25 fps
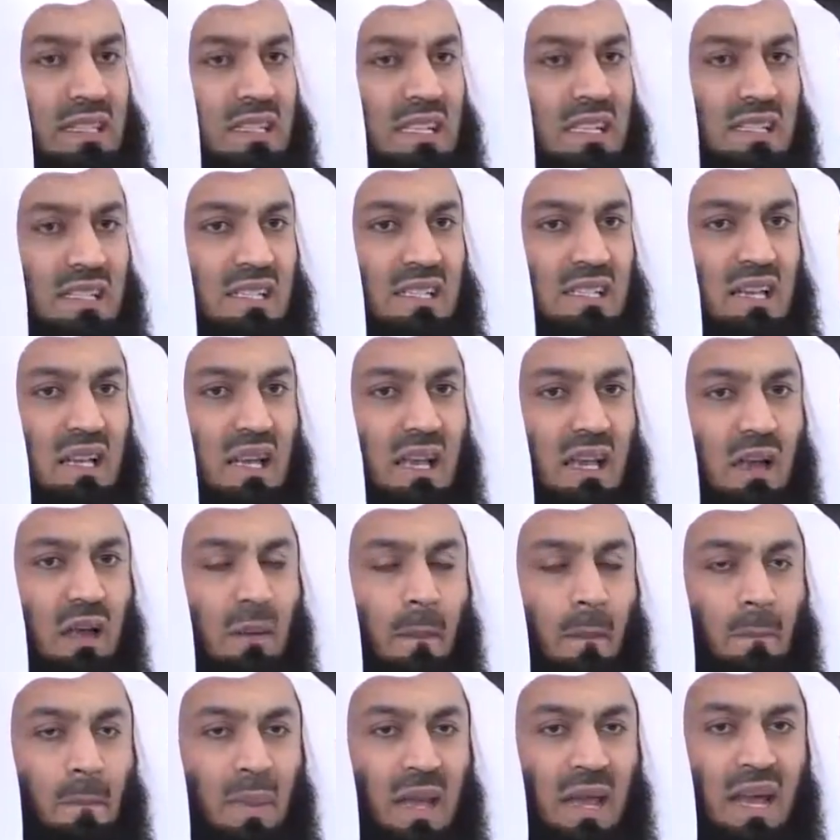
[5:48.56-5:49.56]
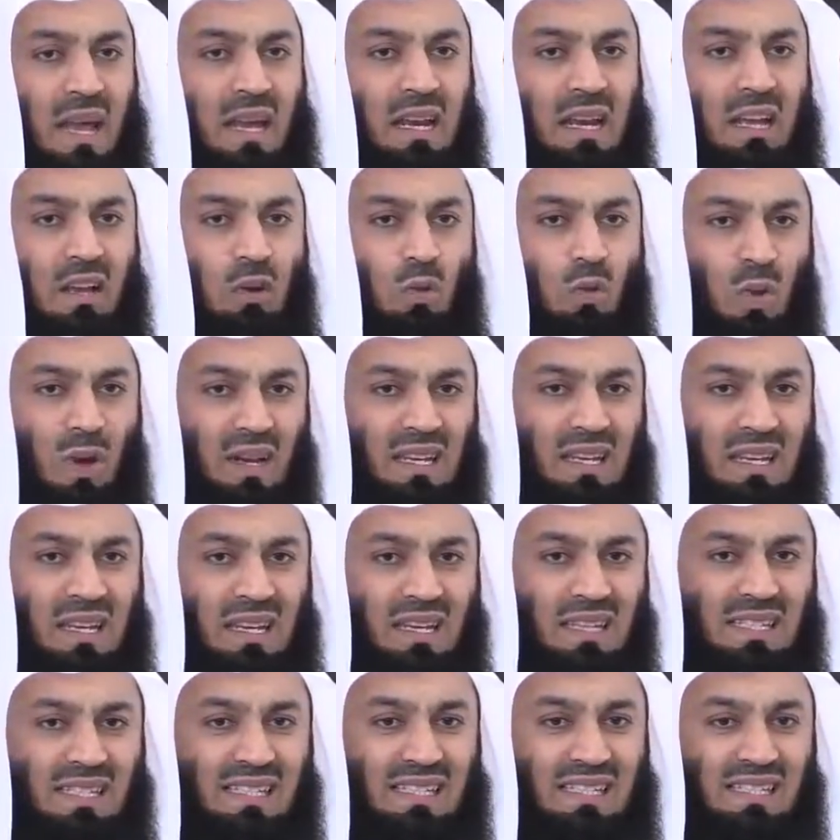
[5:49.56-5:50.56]
it is bearing
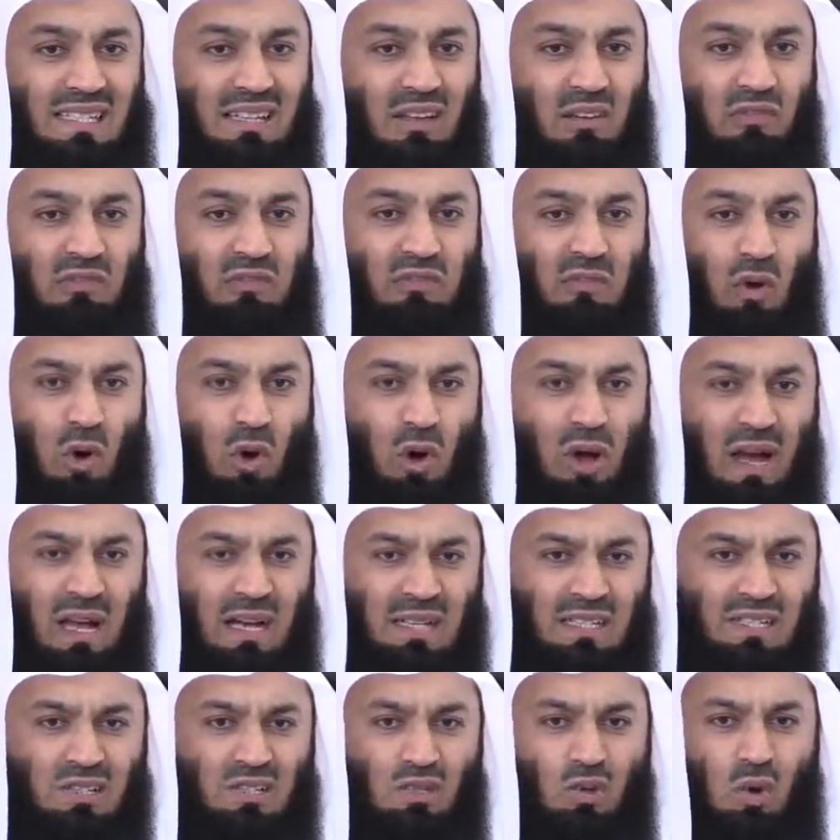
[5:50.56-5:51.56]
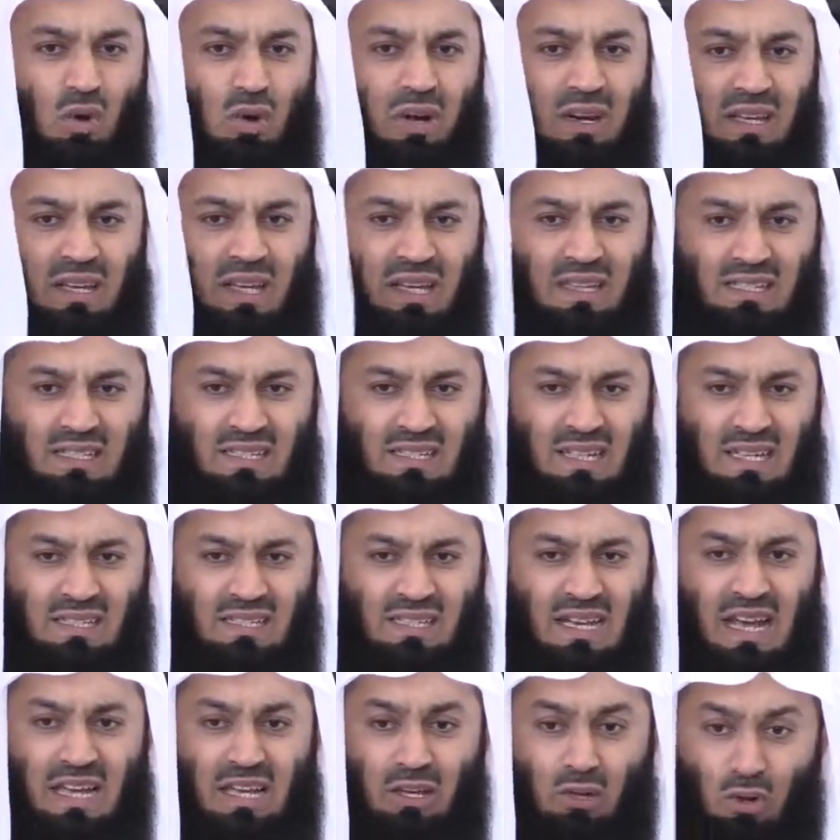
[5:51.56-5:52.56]
witness for us or against
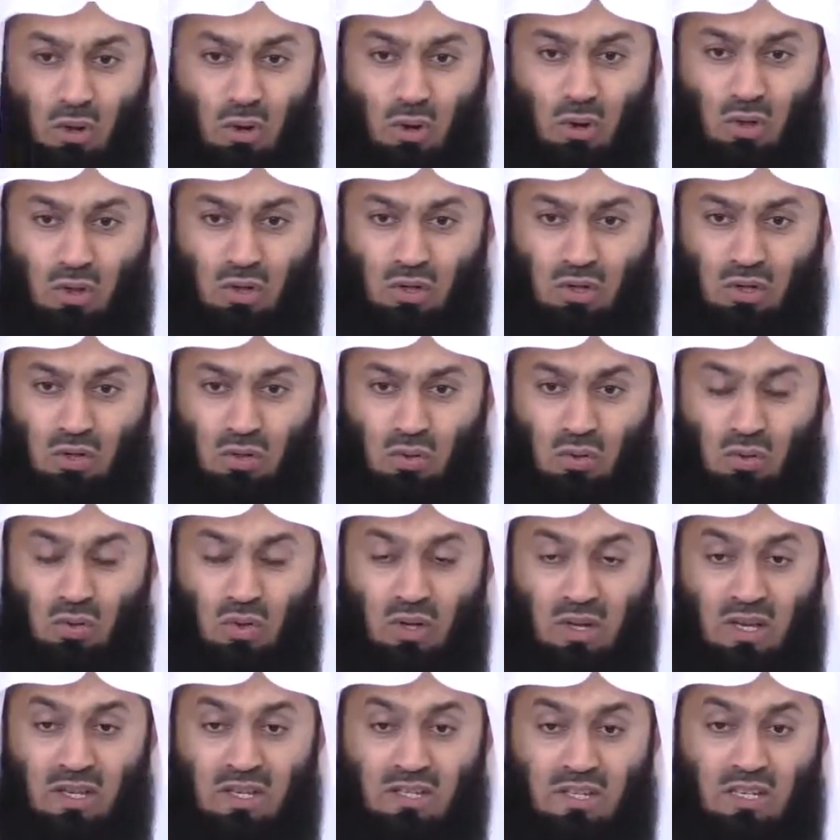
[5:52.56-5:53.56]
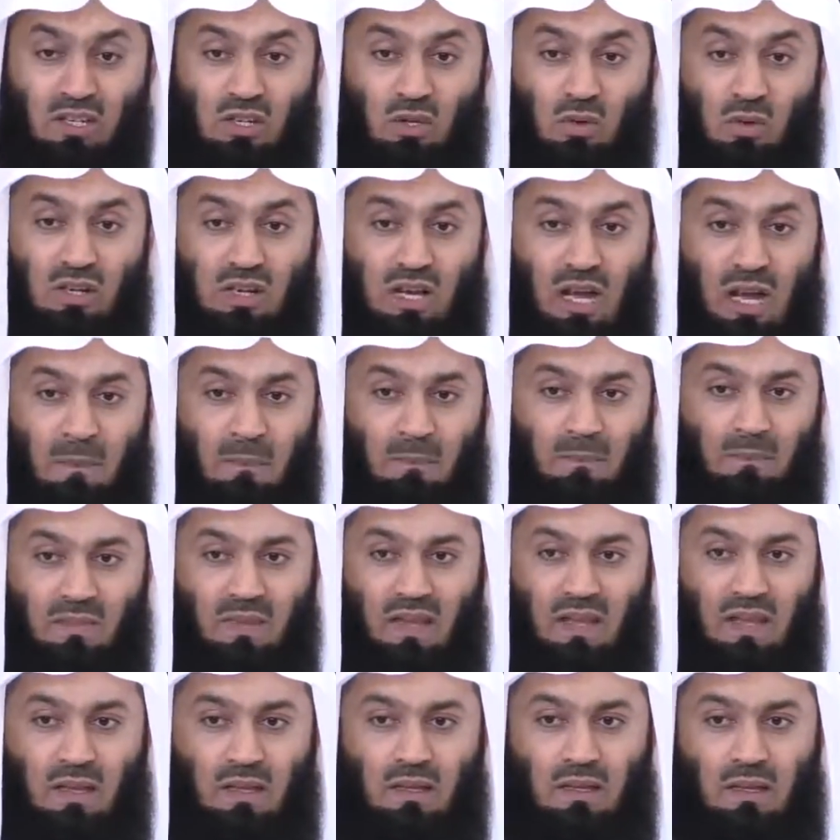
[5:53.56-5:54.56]
us. I called you, did you come?
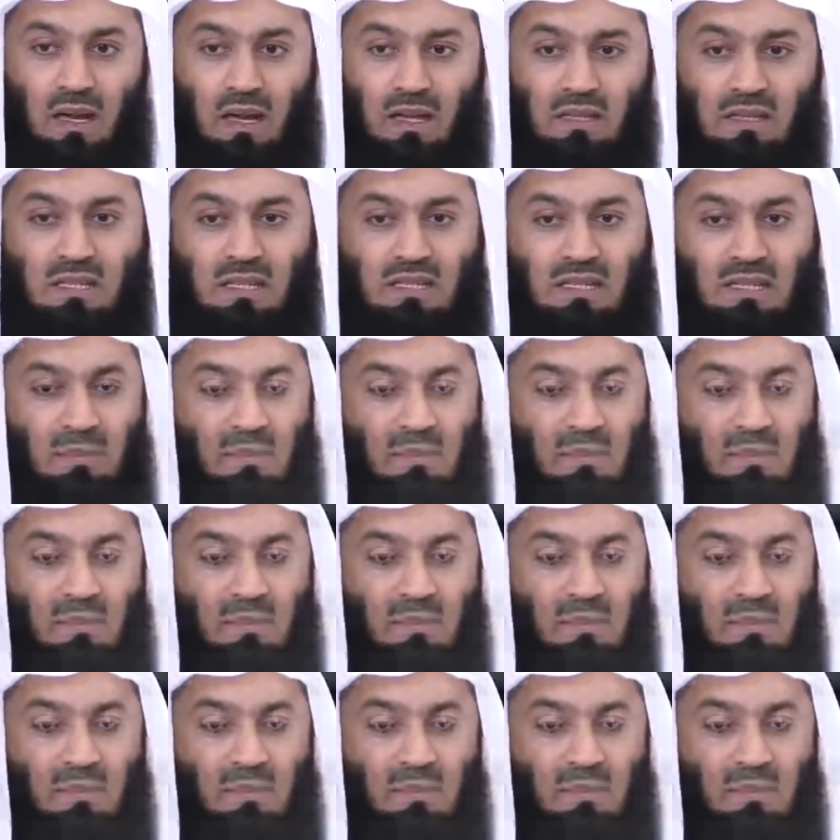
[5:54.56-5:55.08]
The answer